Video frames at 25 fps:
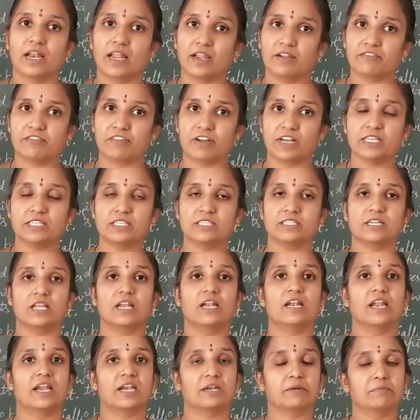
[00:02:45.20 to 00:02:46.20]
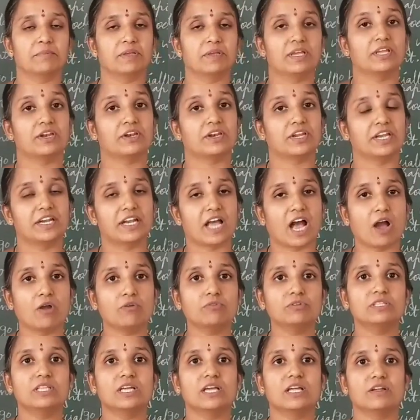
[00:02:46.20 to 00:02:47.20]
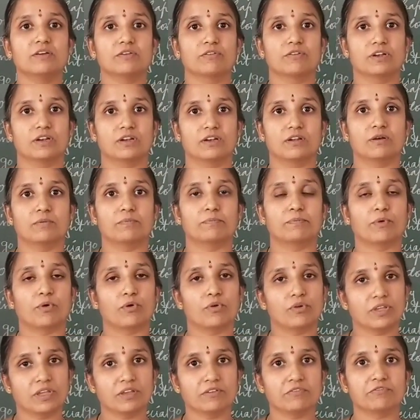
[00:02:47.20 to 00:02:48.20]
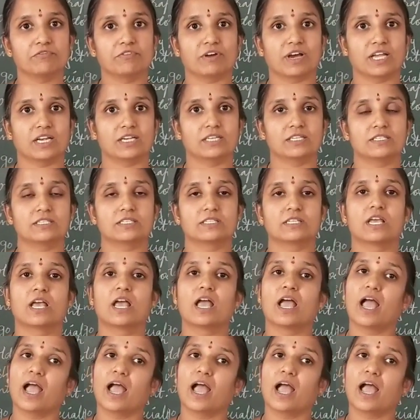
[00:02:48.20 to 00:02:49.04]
First let me read out the poem once,